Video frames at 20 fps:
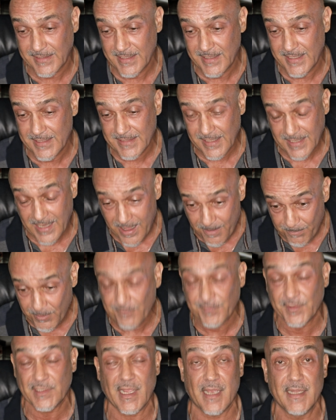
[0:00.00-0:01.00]
and there's a couple
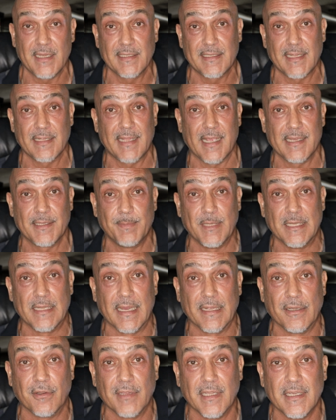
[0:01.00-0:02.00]
of studies that has been
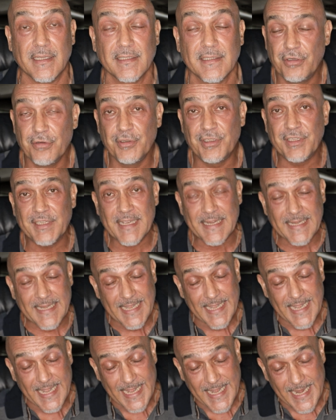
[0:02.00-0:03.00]
done on this, to
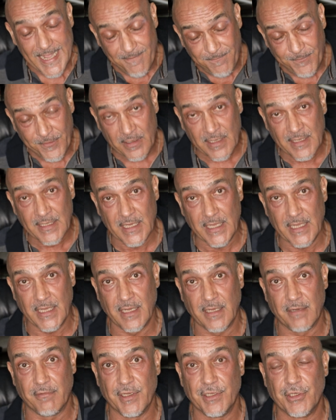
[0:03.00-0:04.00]
significantly
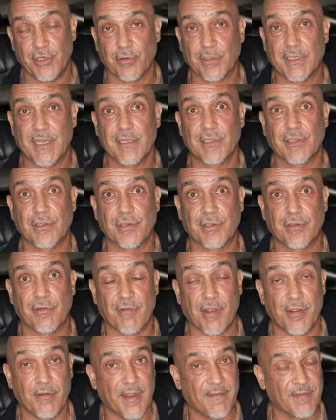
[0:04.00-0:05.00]
increase your
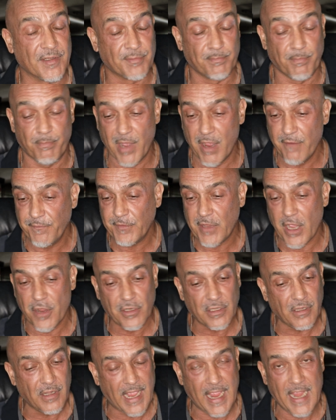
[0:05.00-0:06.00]
testosterone levels, both
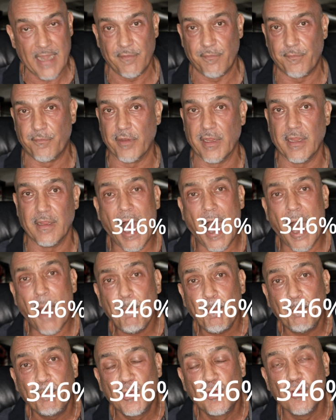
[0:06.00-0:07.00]
total and free,
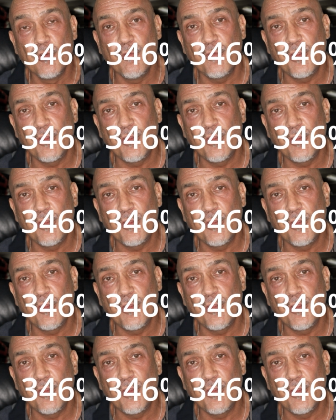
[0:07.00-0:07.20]
up to